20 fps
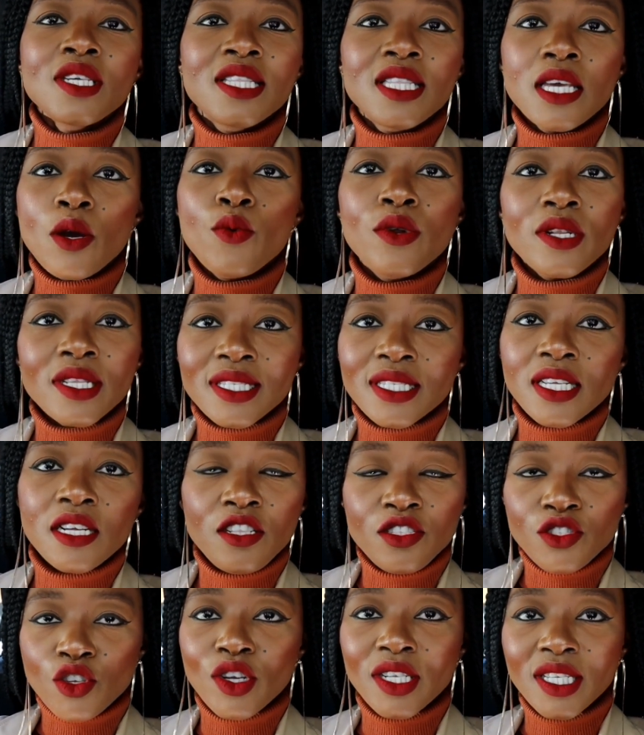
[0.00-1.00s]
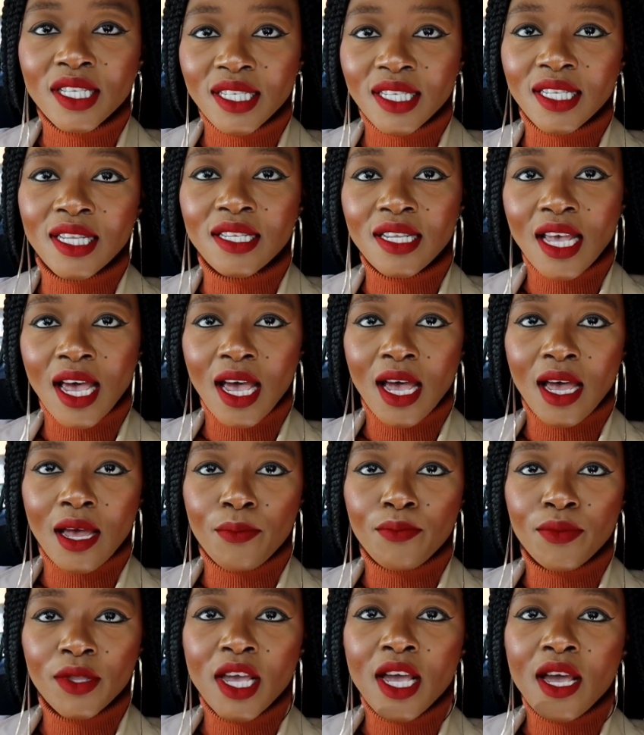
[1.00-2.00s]
they will still not
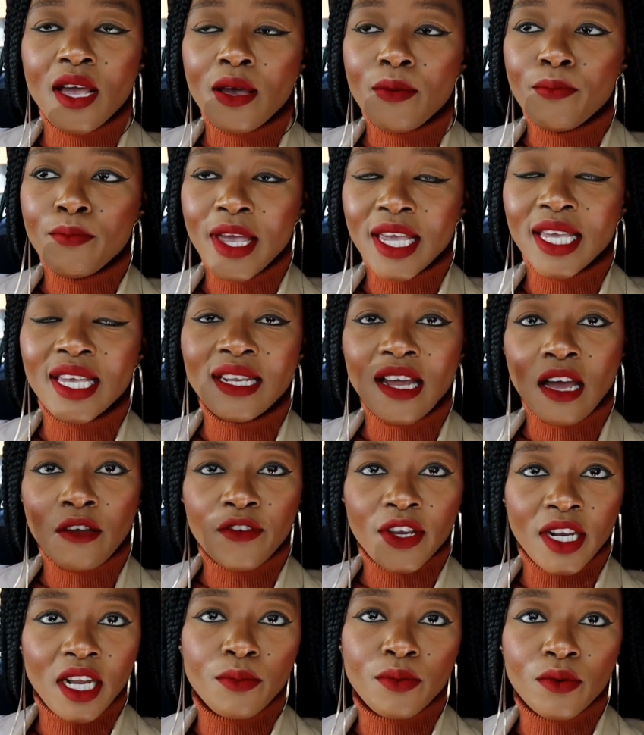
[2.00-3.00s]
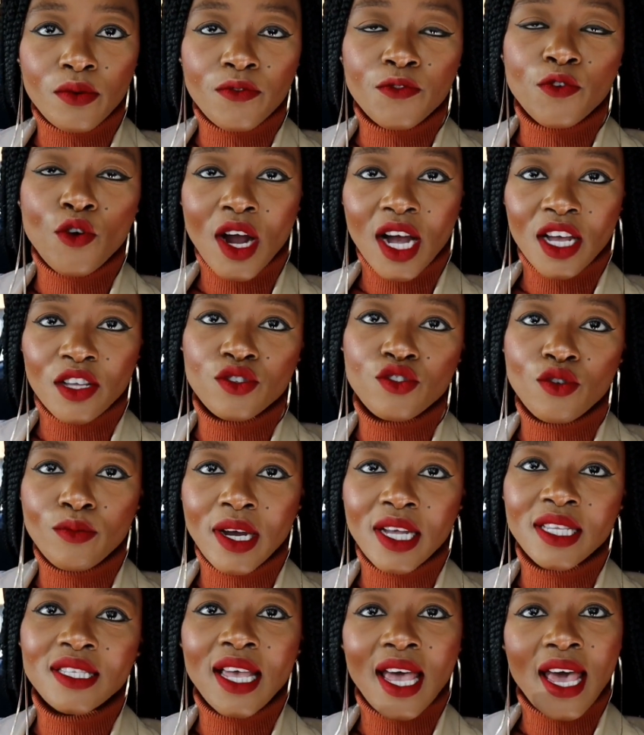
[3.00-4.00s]
make it available for
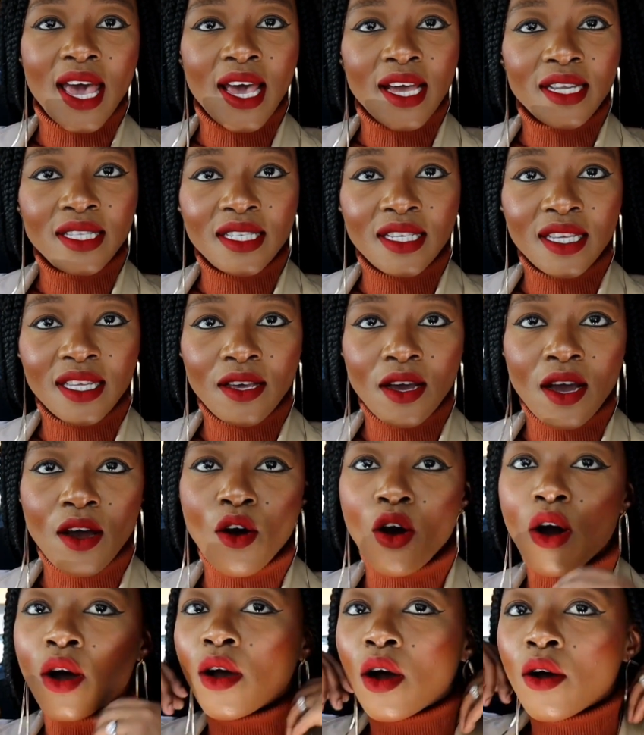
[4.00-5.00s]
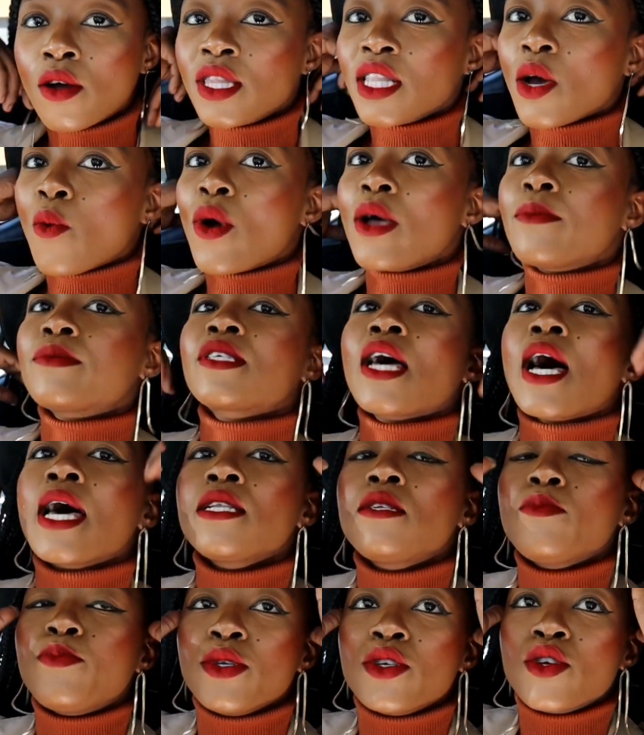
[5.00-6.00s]
customers on the
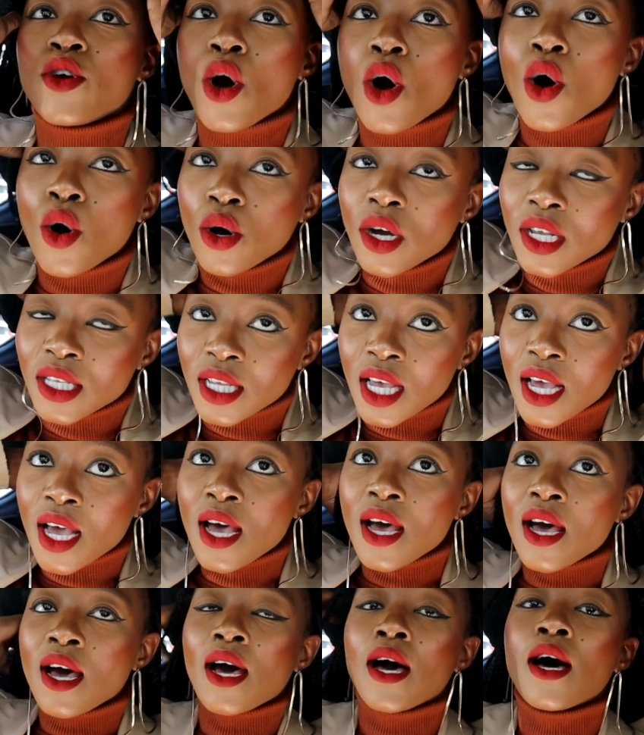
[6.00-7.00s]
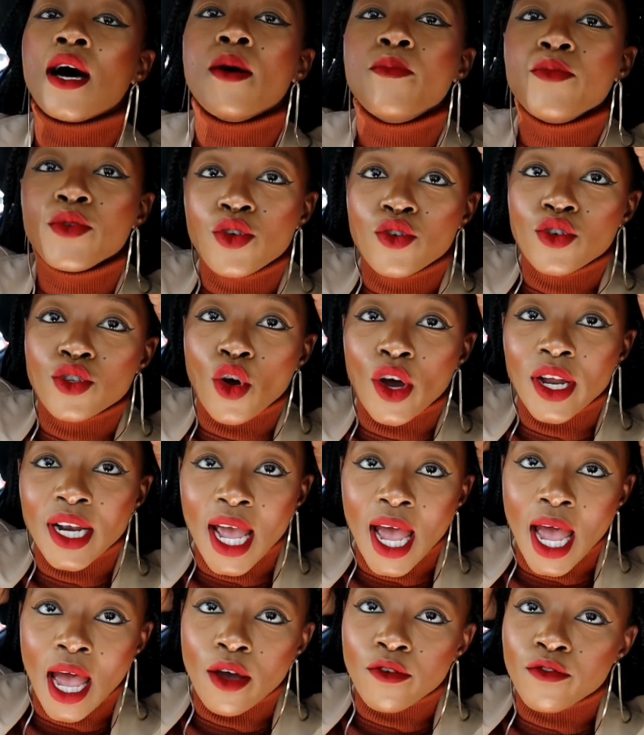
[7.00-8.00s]
website, because you don't
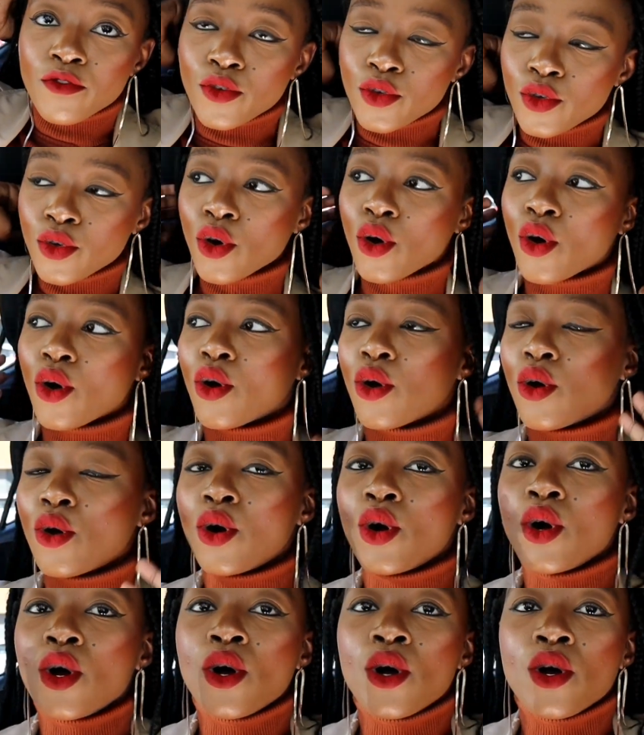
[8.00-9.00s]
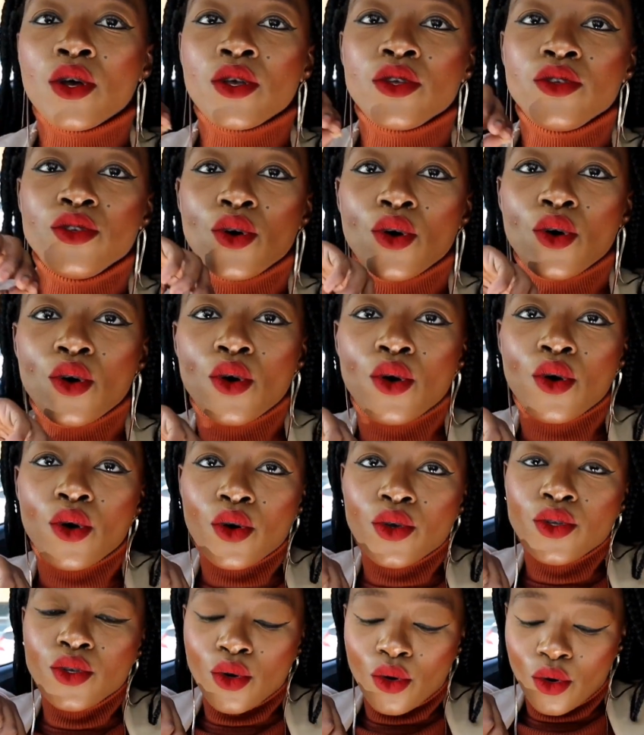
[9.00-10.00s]
have your
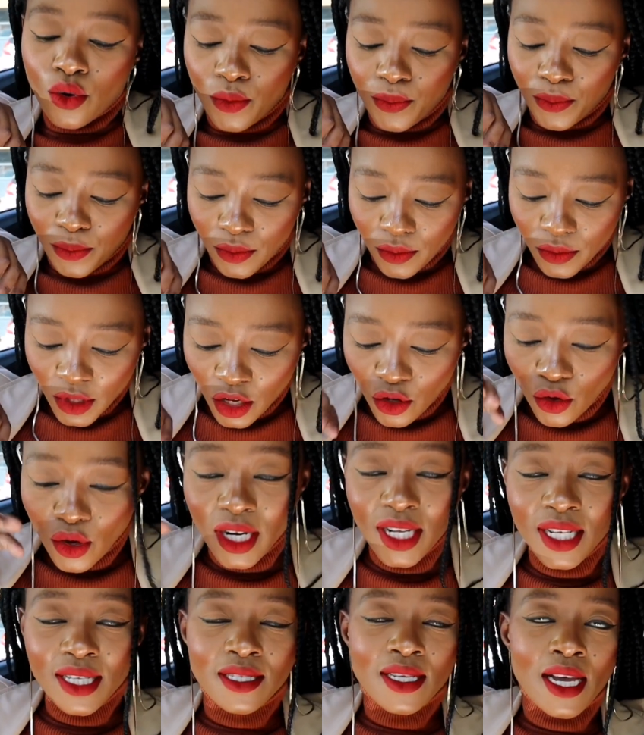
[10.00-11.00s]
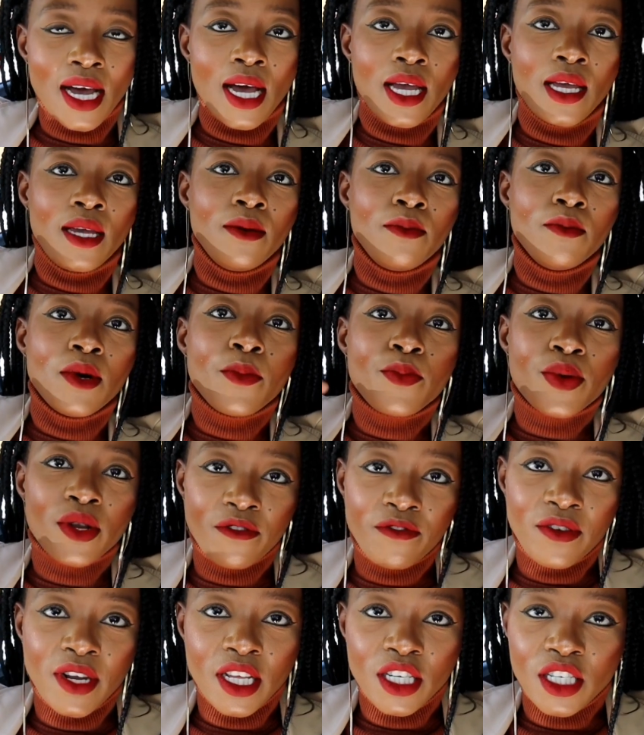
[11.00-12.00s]
your lead time
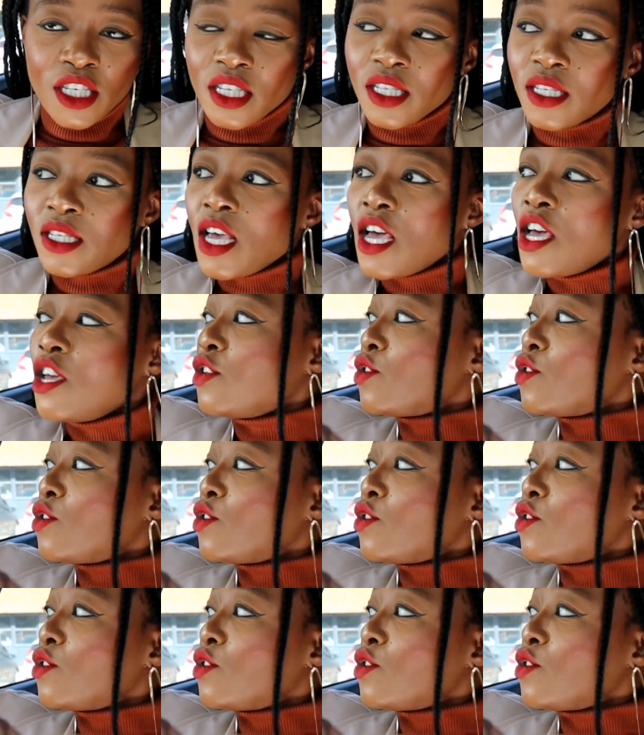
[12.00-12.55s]
privileges.